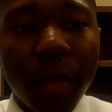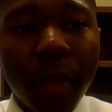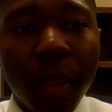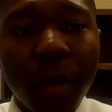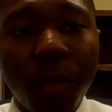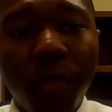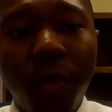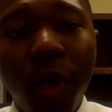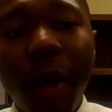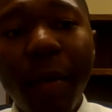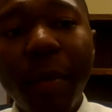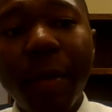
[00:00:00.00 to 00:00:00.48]

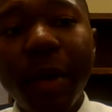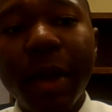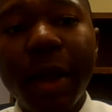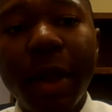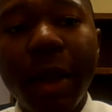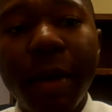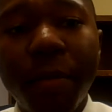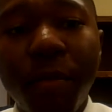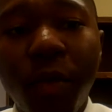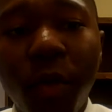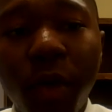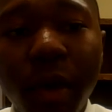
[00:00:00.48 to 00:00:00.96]
The primary
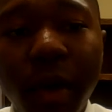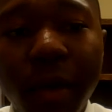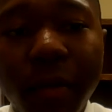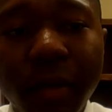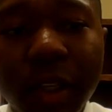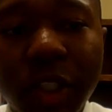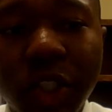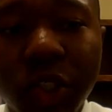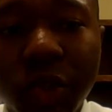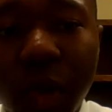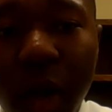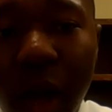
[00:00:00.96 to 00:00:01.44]
endpoint of
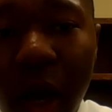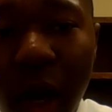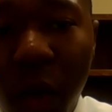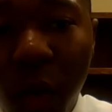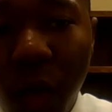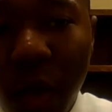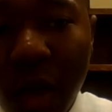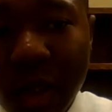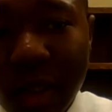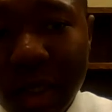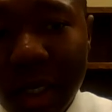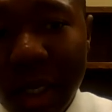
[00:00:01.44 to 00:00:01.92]
this trial
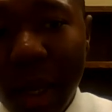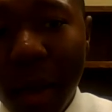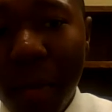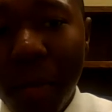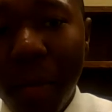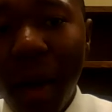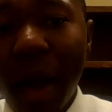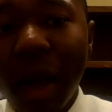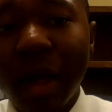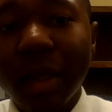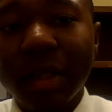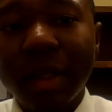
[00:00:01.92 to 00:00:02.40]
was the
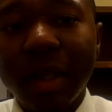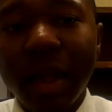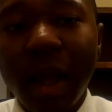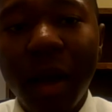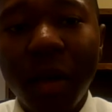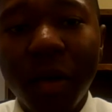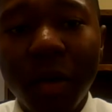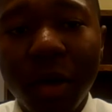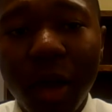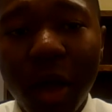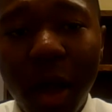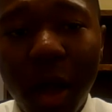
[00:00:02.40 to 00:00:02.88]
composite
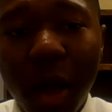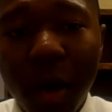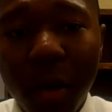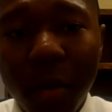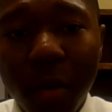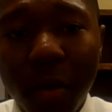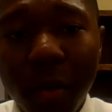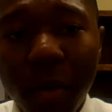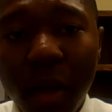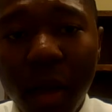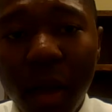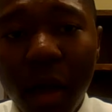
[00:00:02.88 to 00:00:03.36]

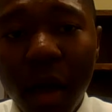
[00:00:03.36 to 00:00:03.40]
outcome